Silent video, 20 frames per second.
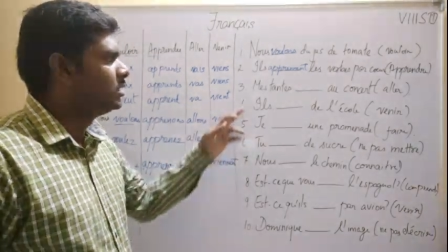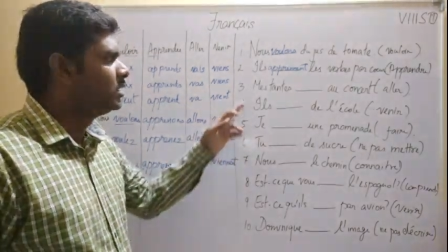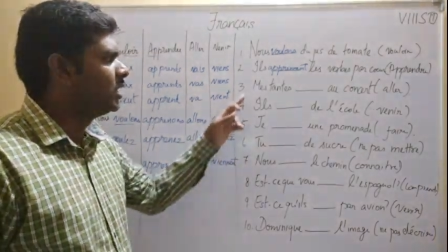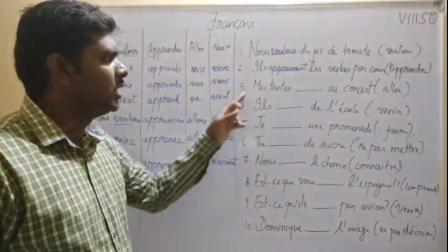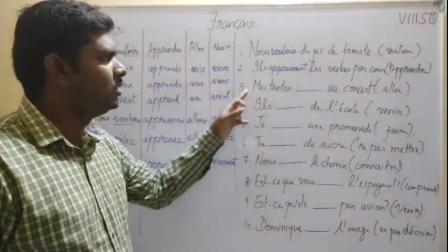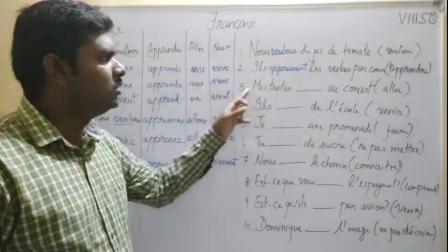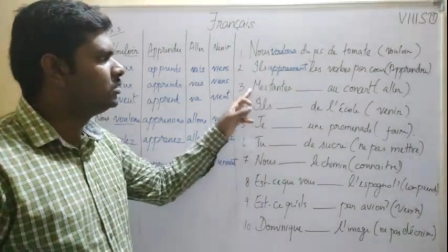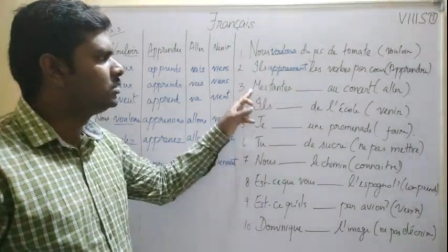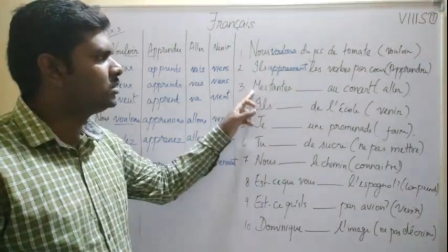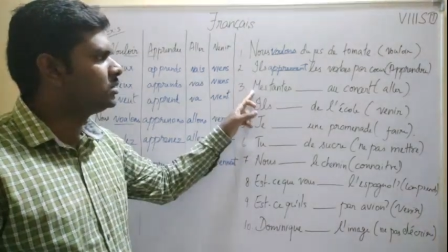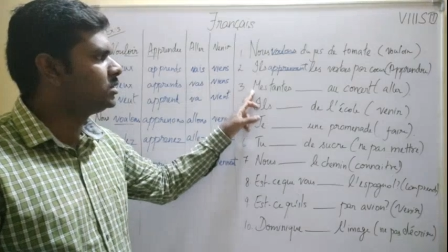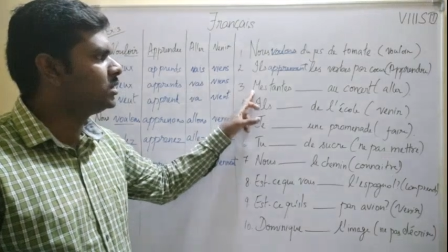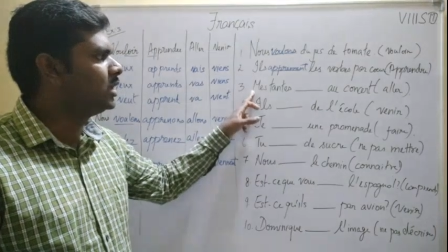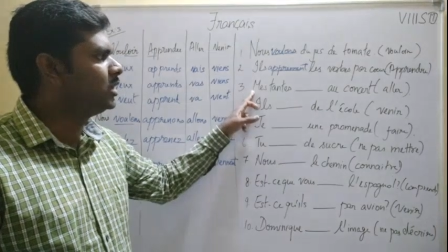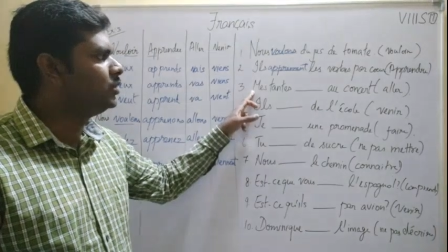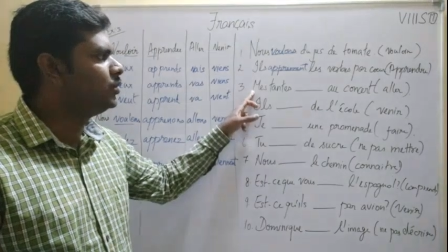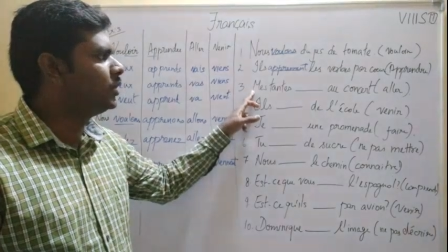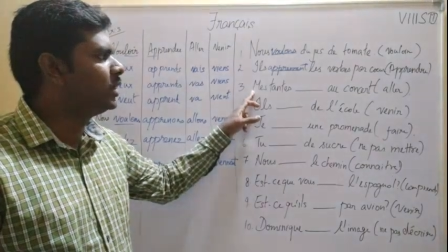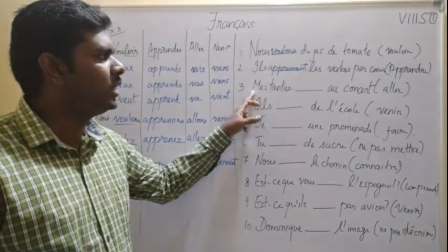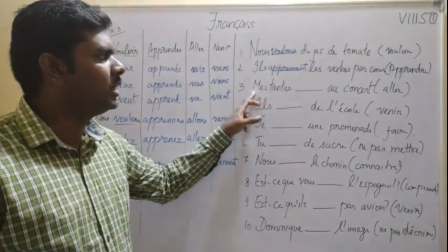Now,
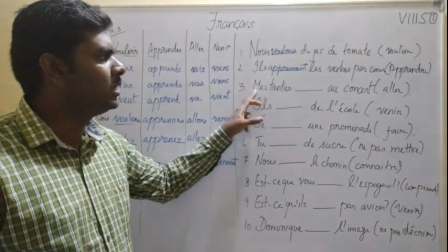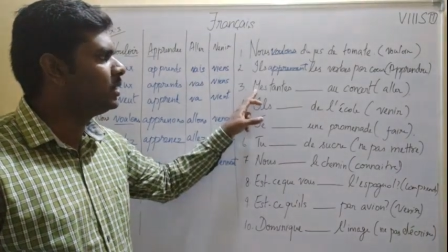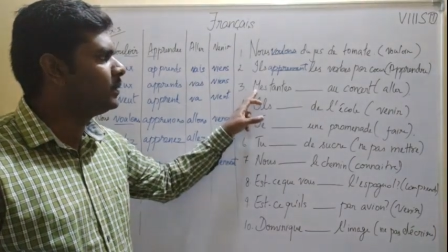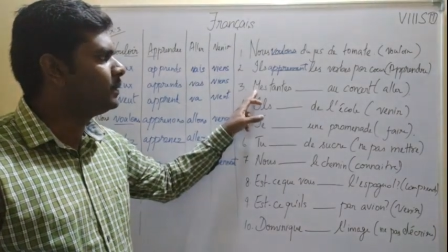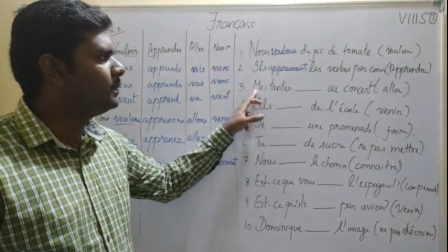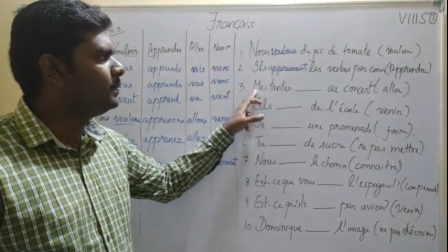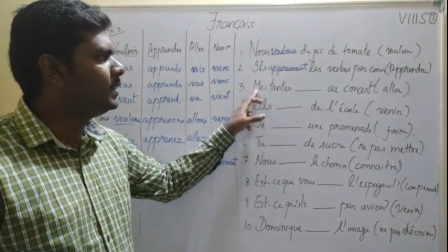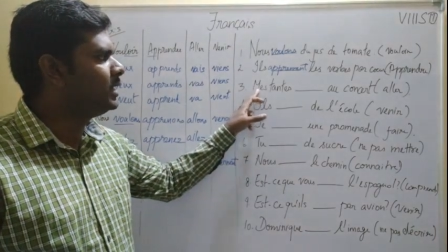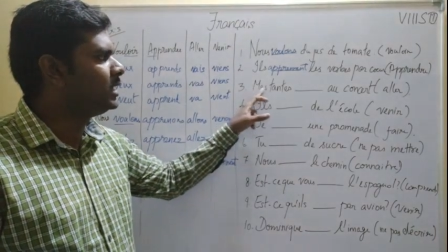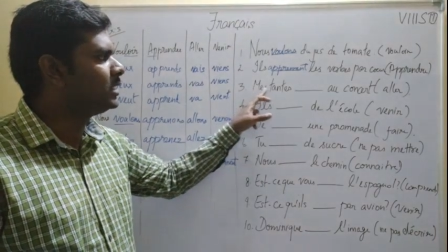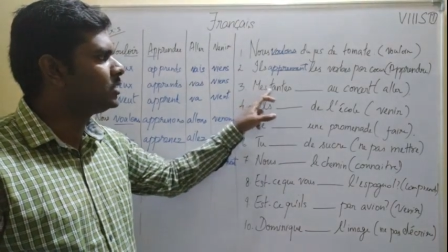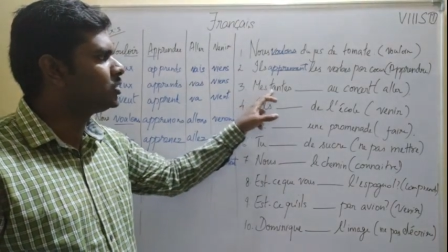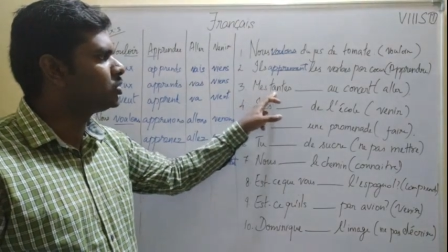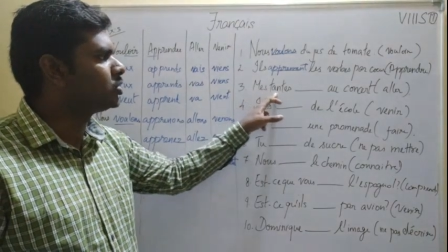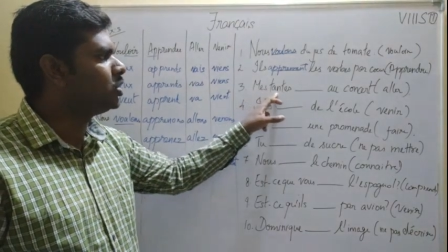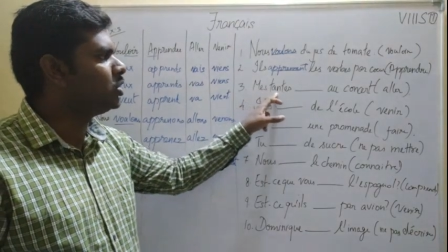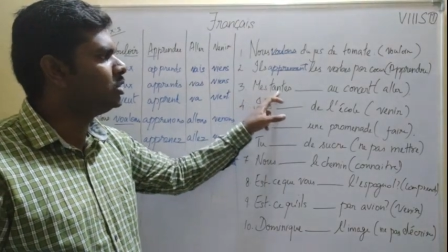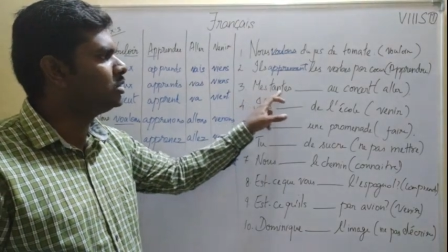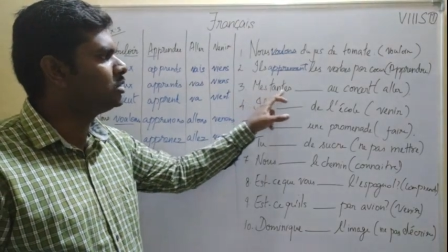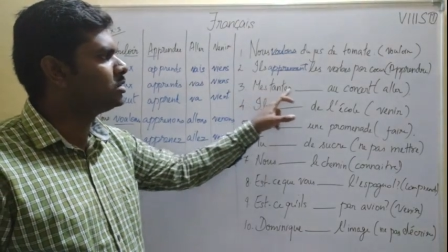third one, mes
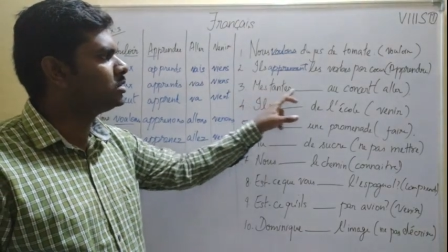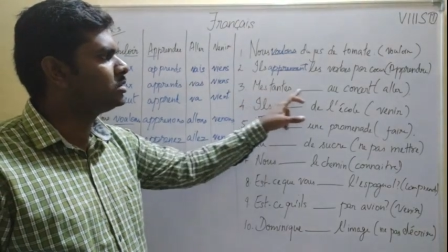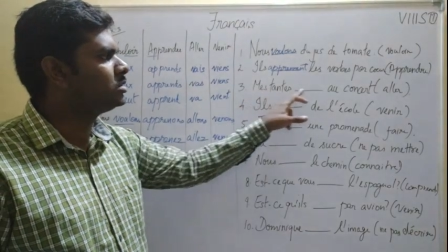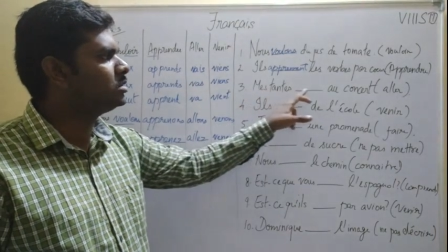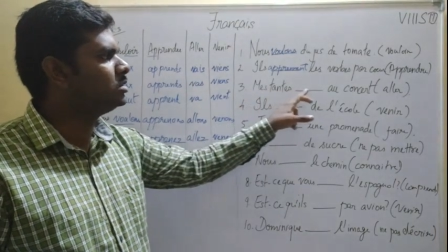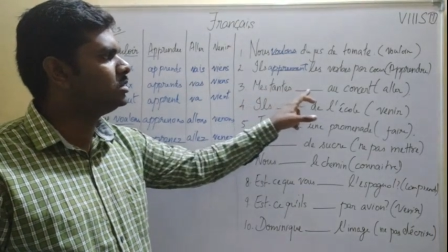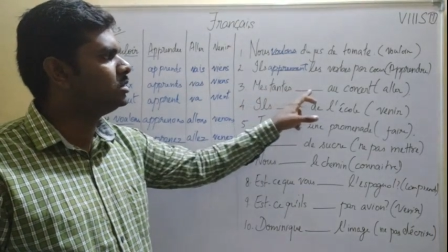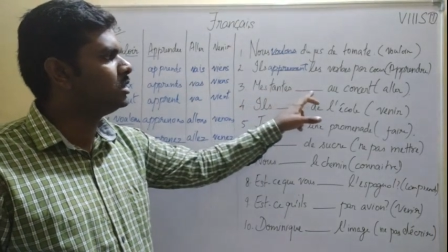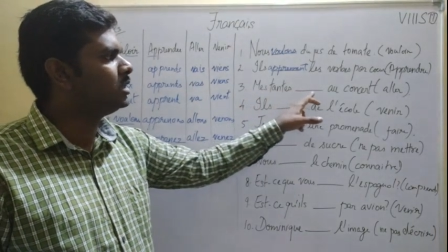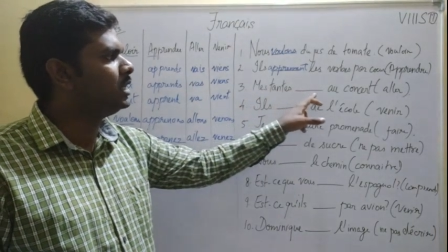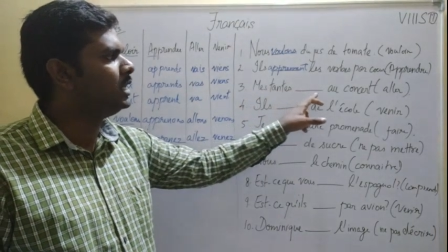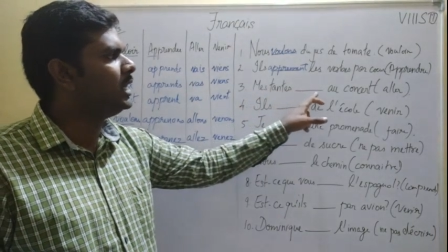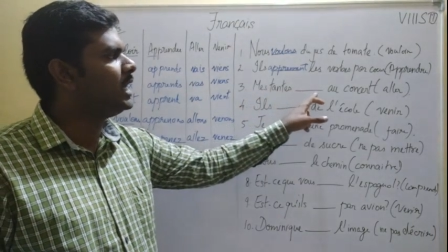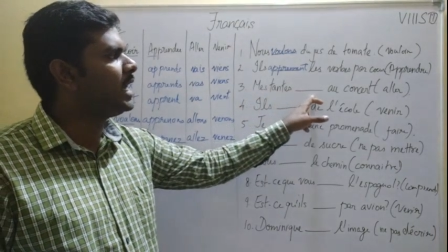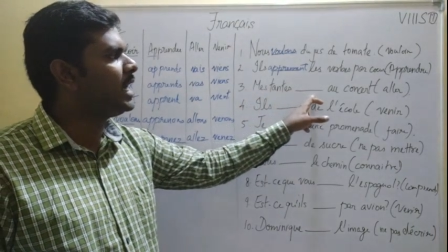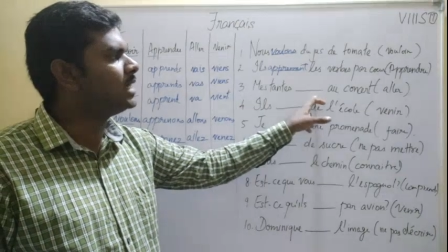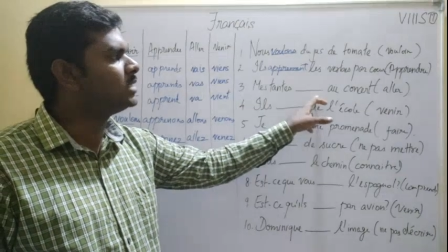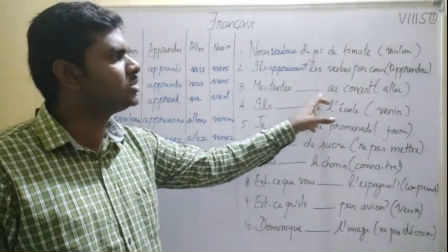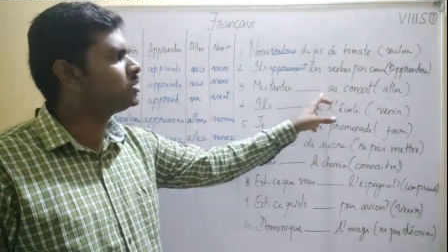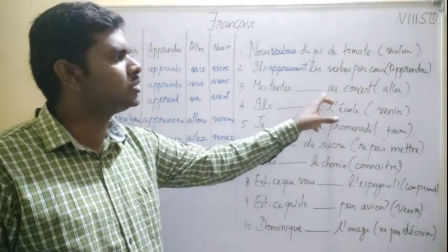tantes
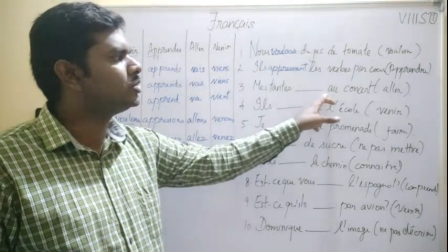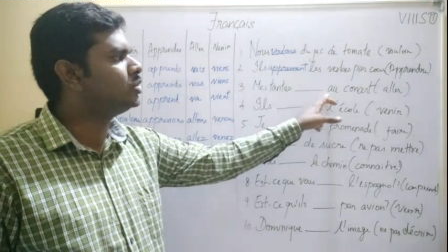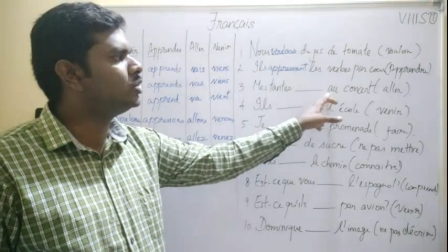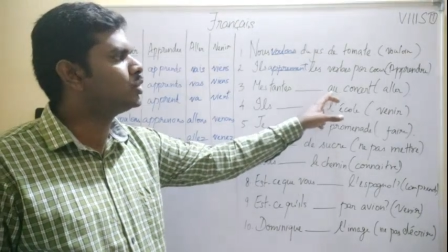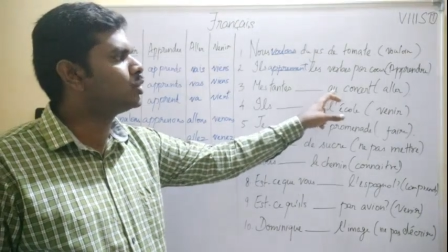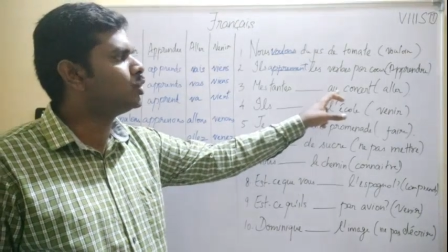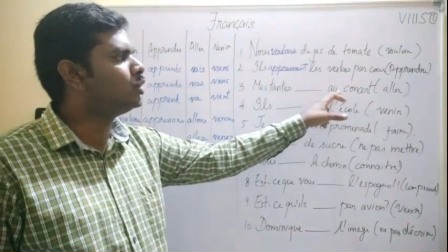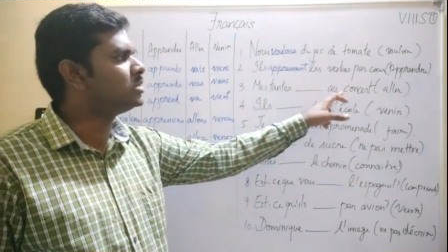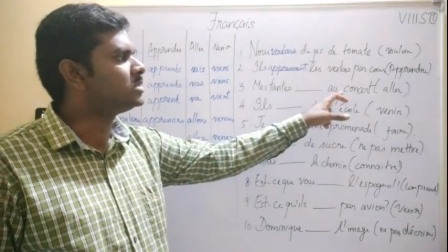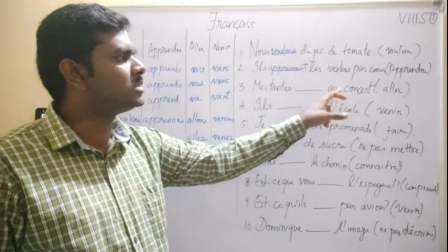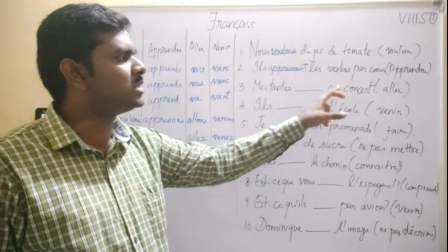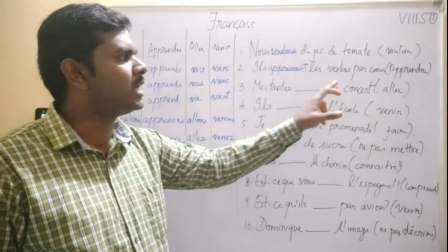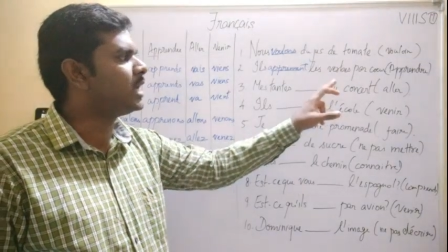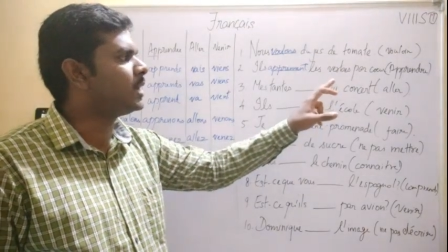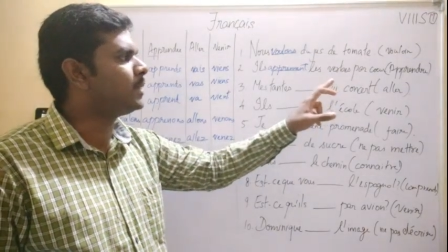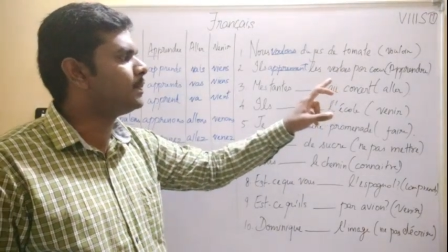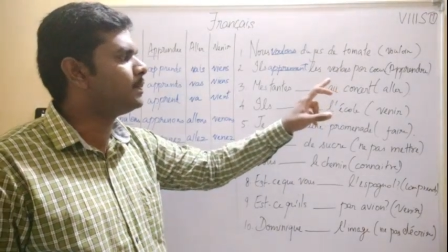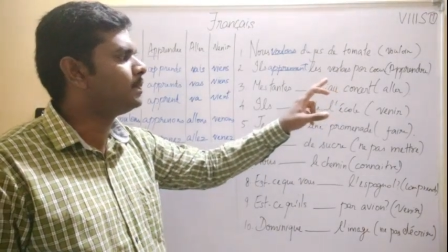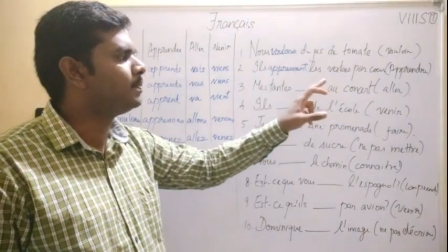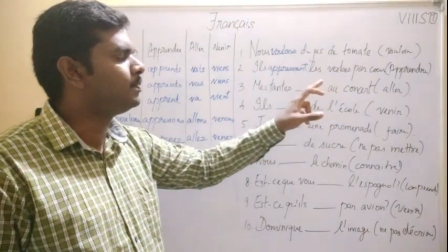dash au
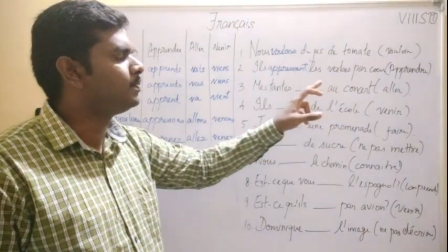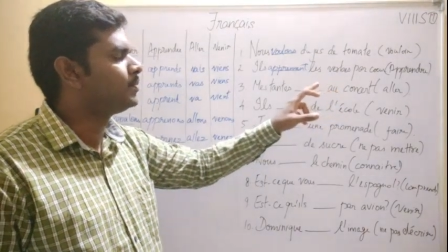concert.